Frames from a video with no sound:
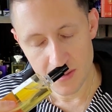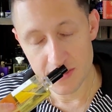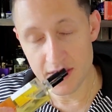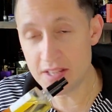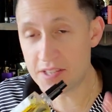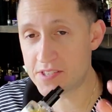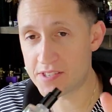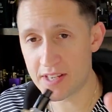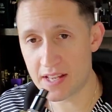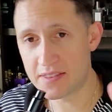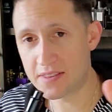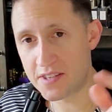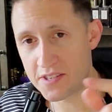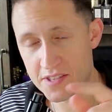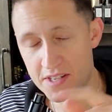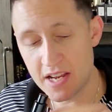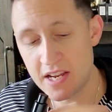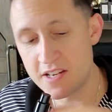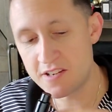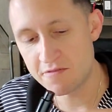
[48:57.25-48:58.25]
This set the
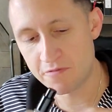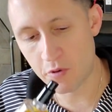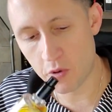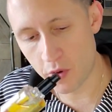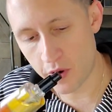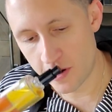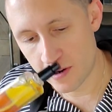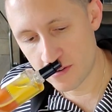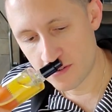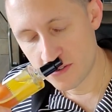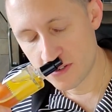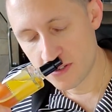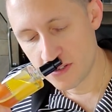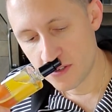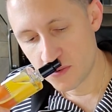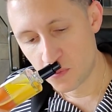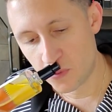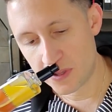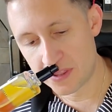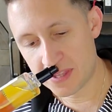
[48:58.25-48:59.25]
stage for it
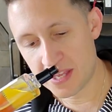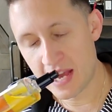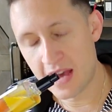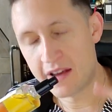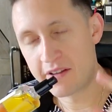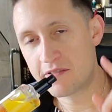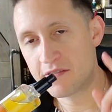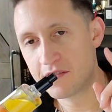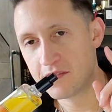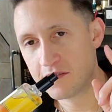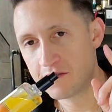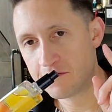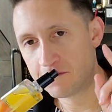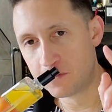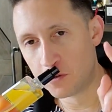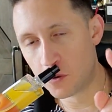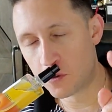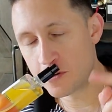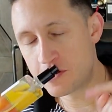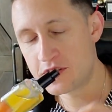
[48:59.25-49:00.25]
with that
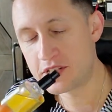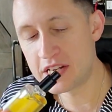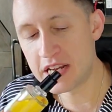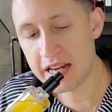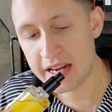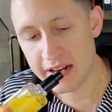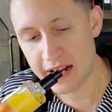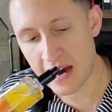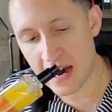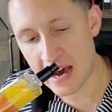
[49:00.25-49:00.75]
Florentine